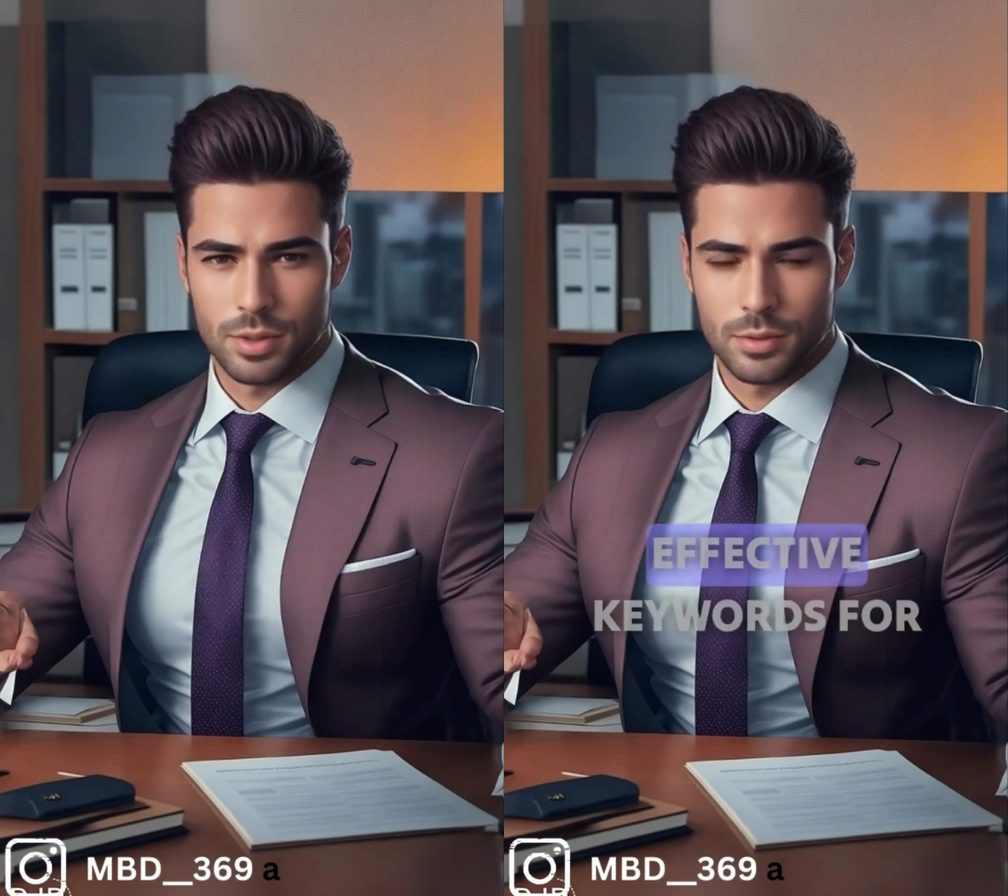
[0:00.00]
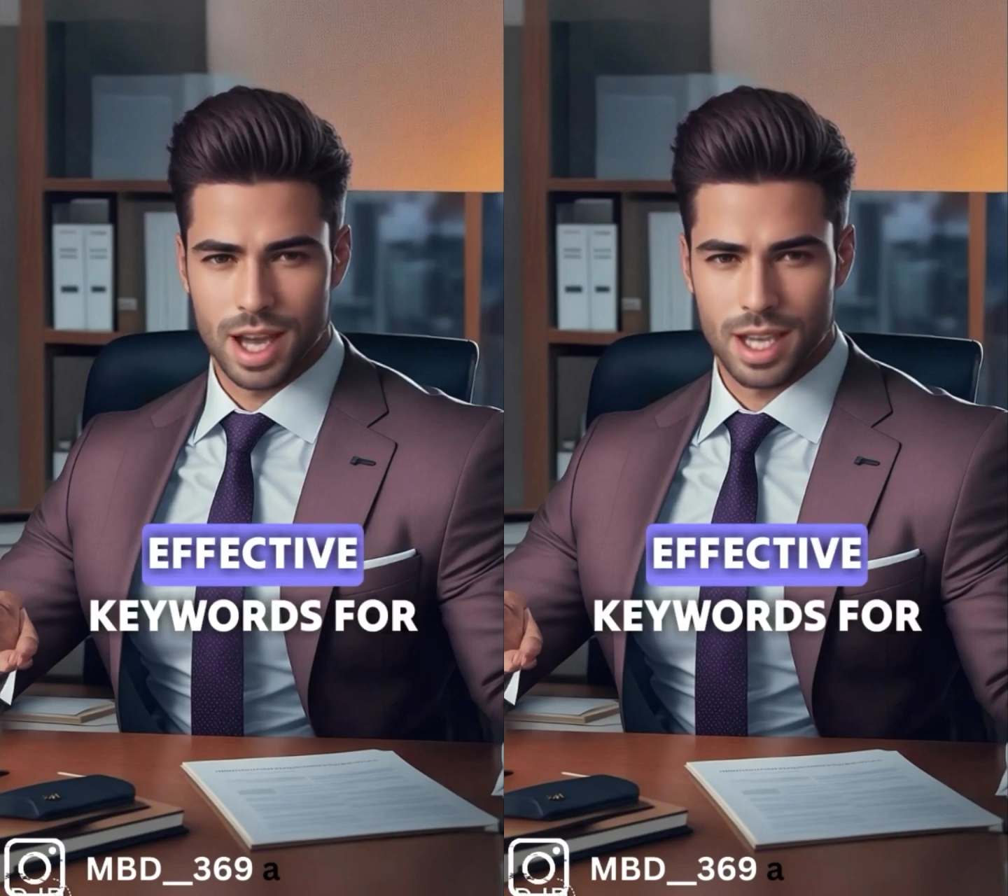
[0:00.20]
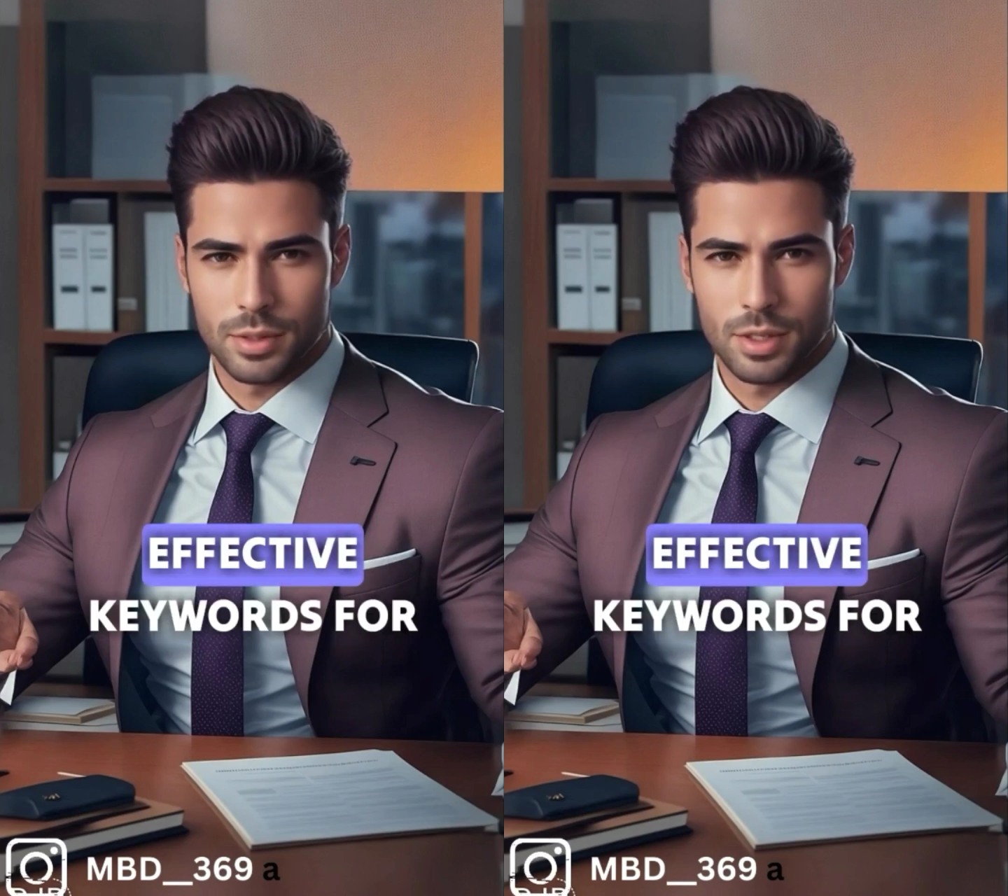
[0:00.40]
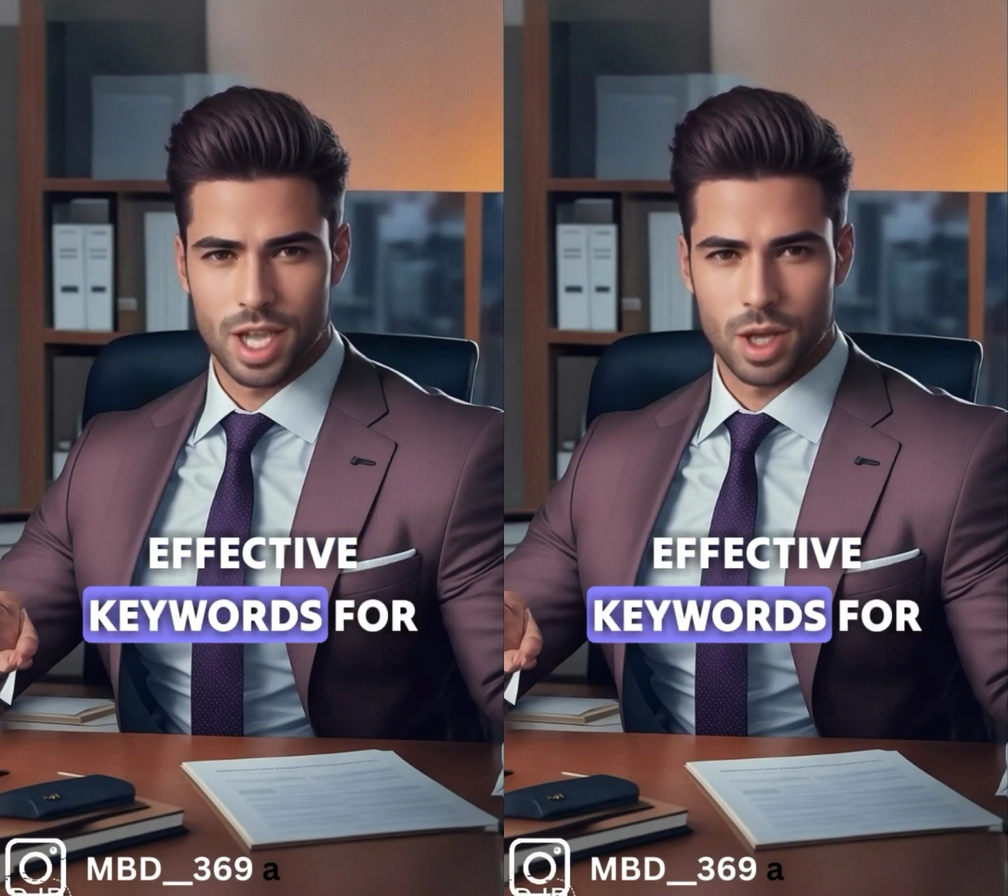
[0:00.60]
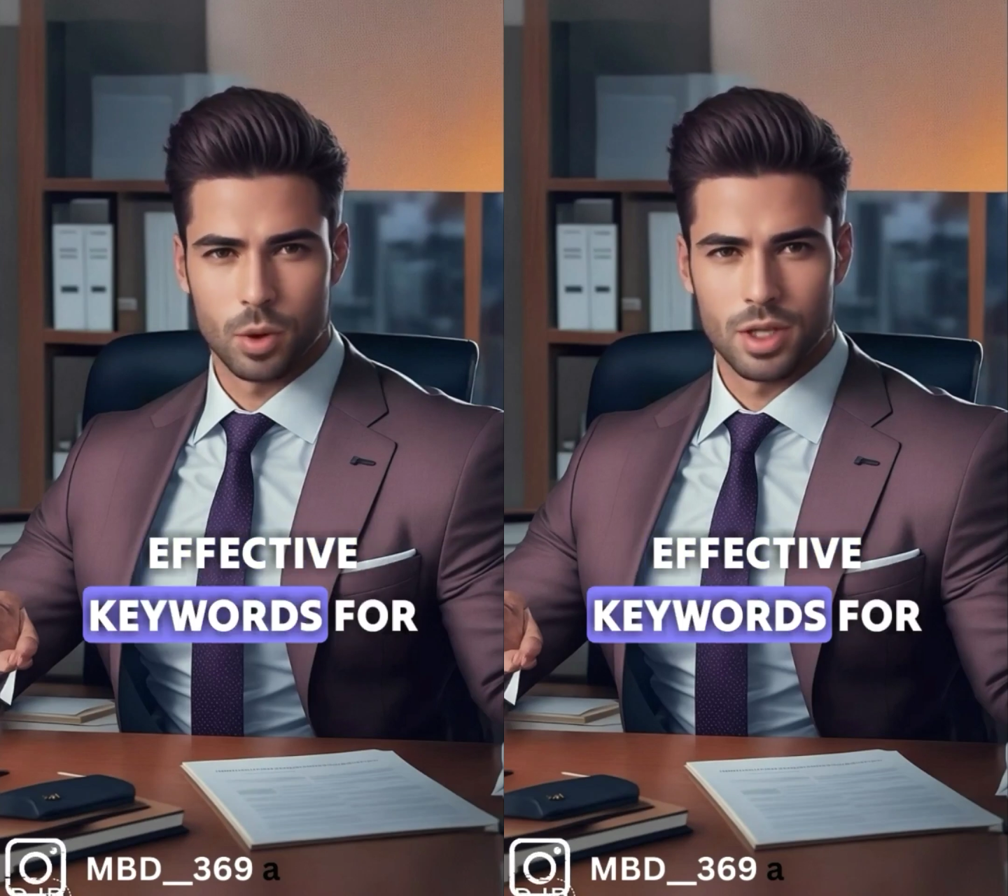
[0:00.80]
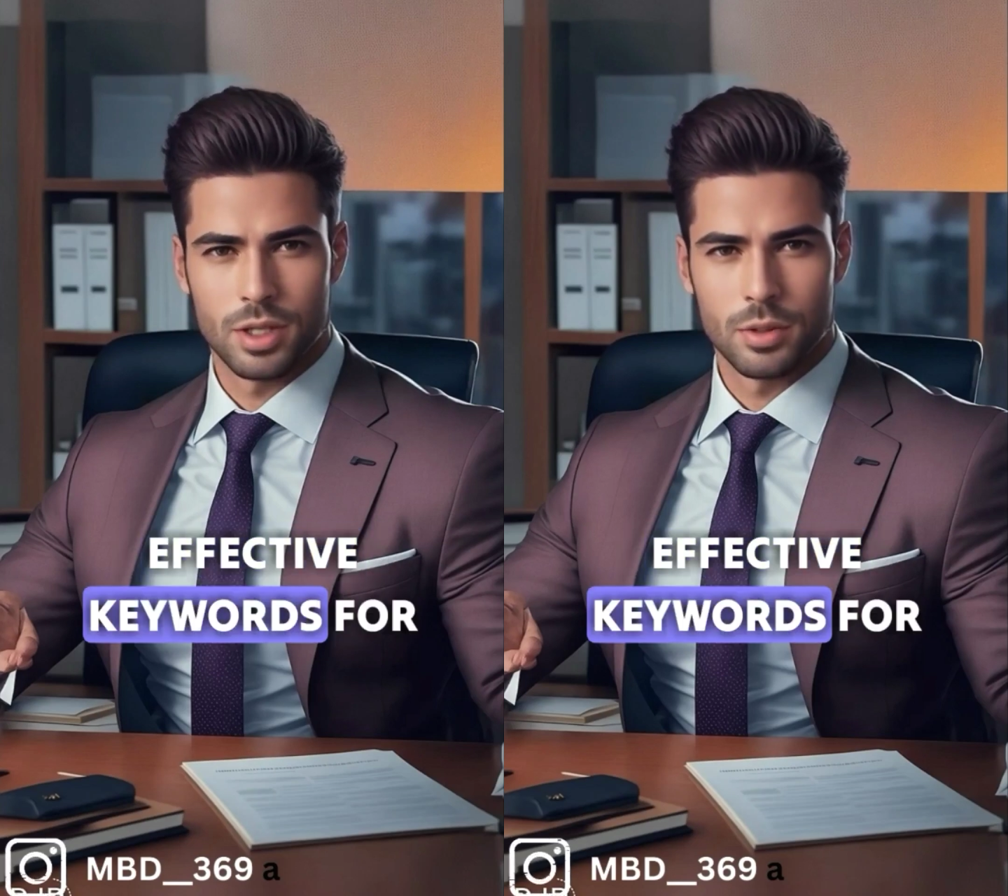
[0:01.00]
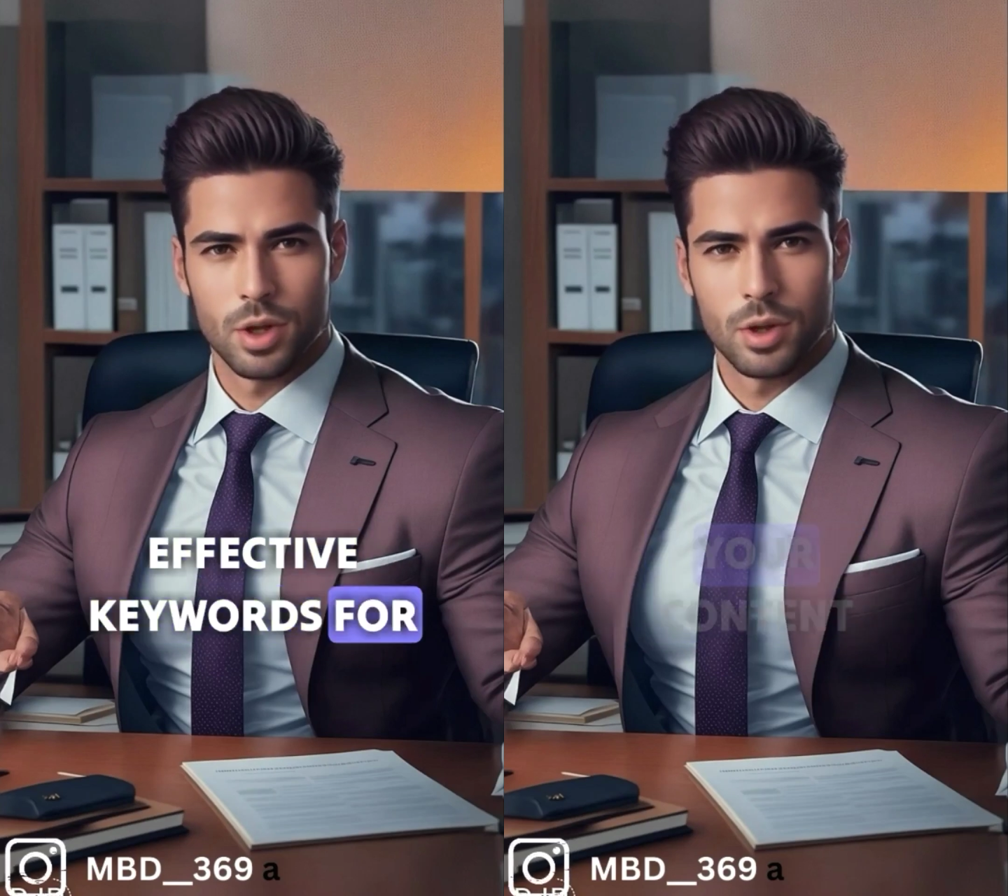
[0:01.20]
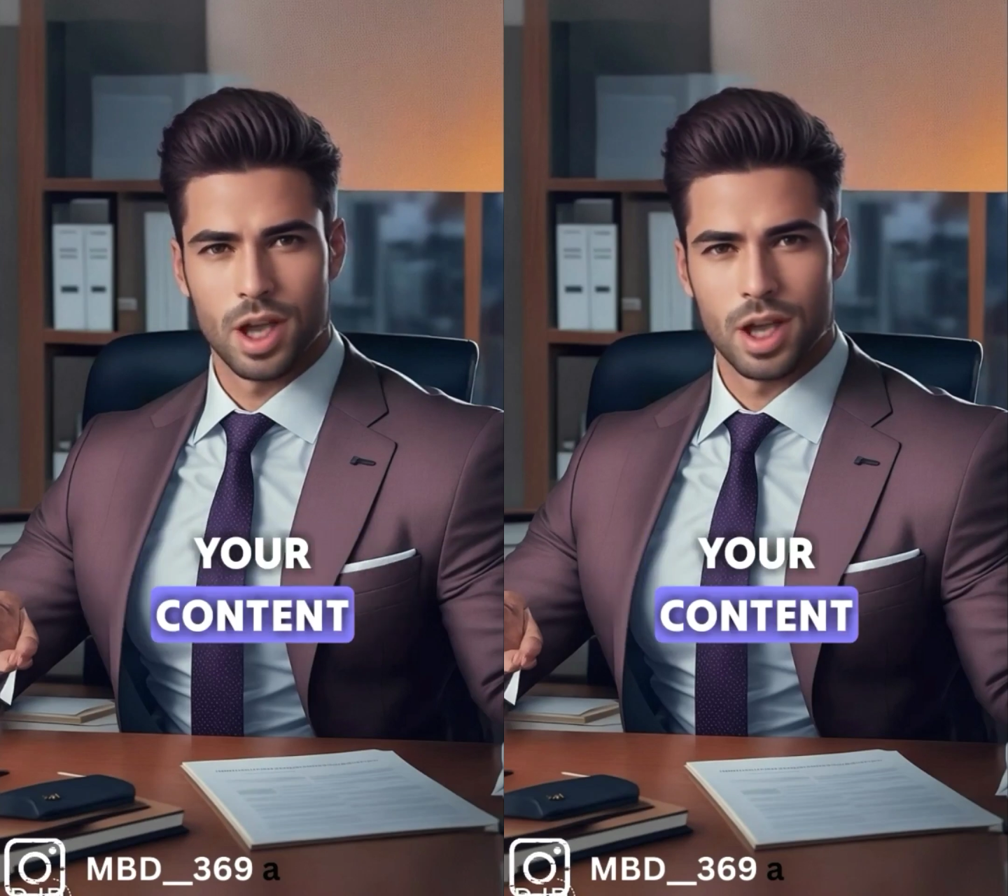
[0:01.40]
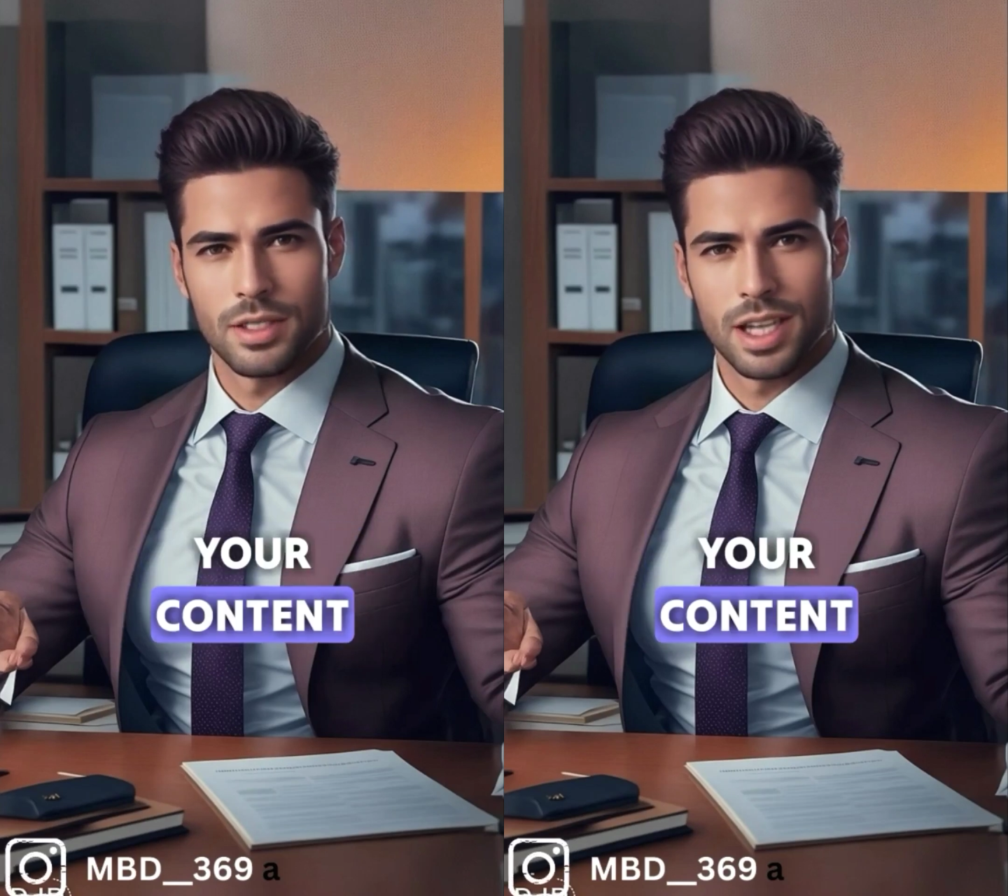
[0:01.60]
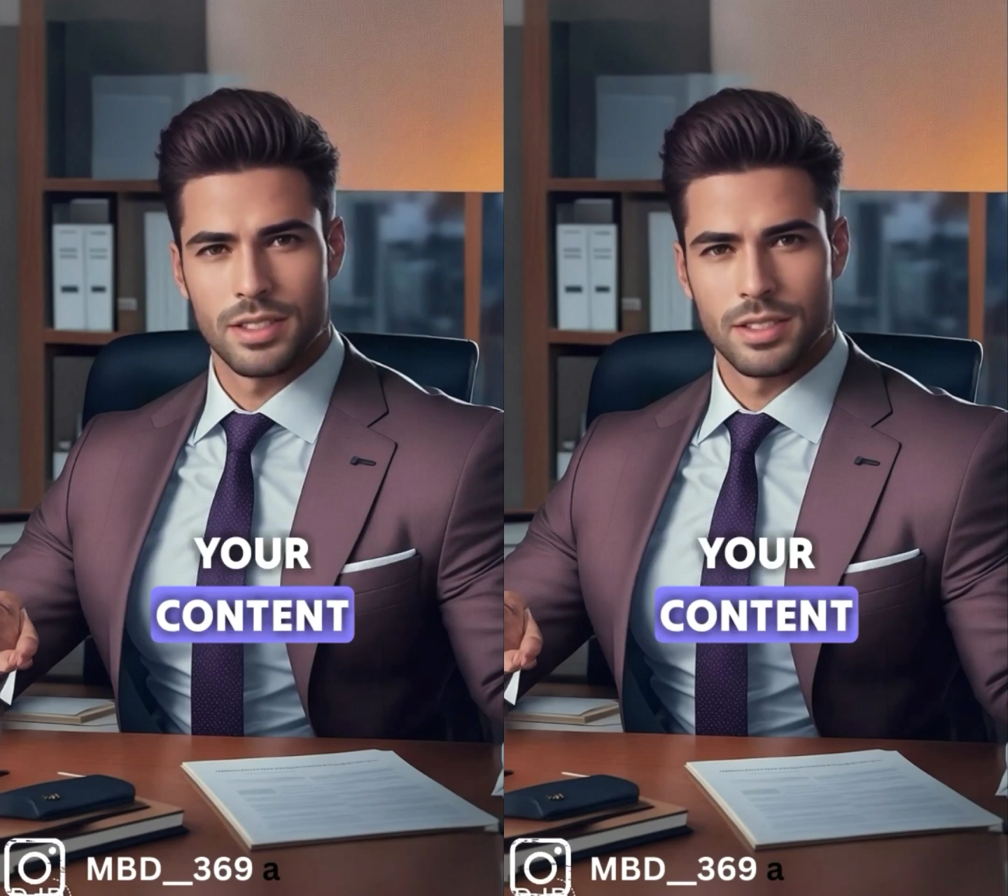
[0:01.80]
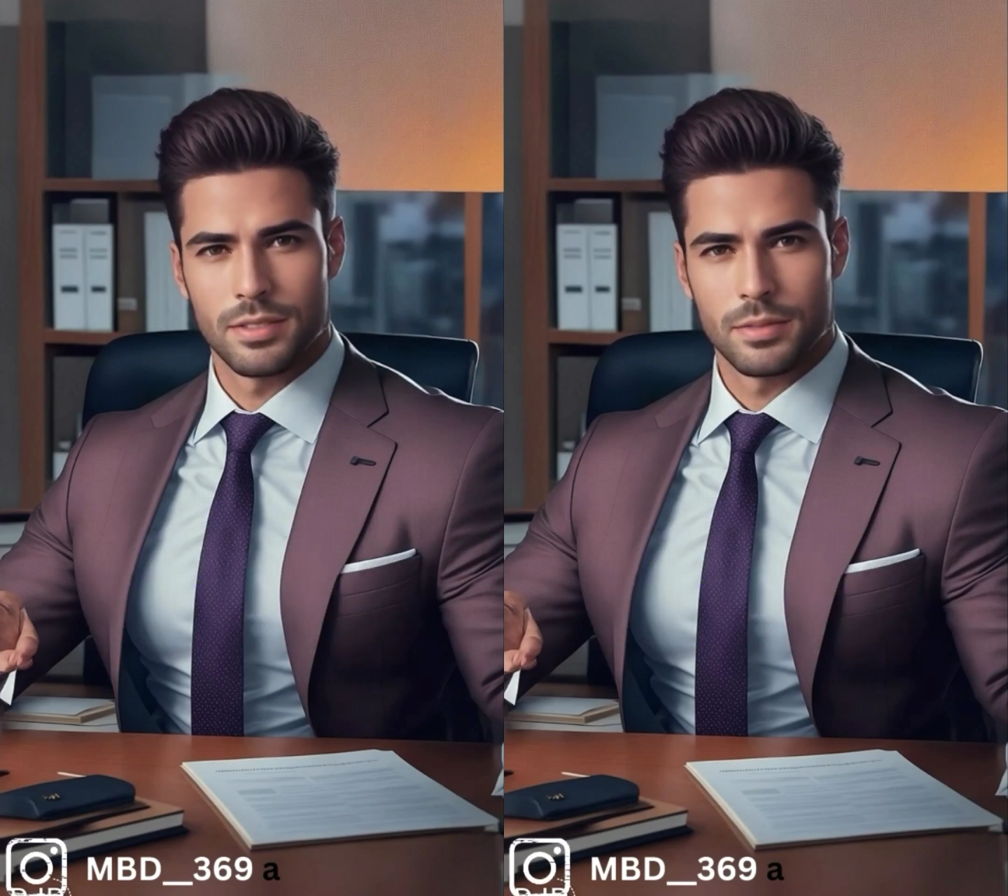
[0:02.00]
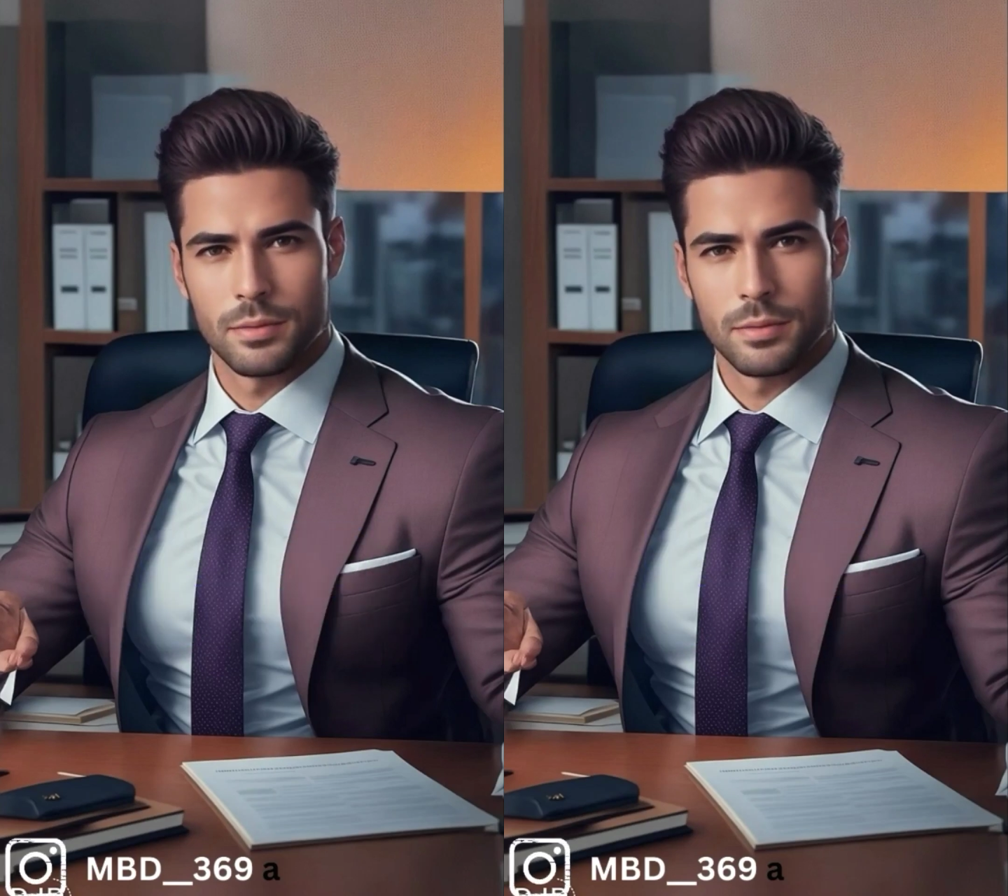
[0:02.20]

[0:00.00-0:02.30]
effective keywords for your content.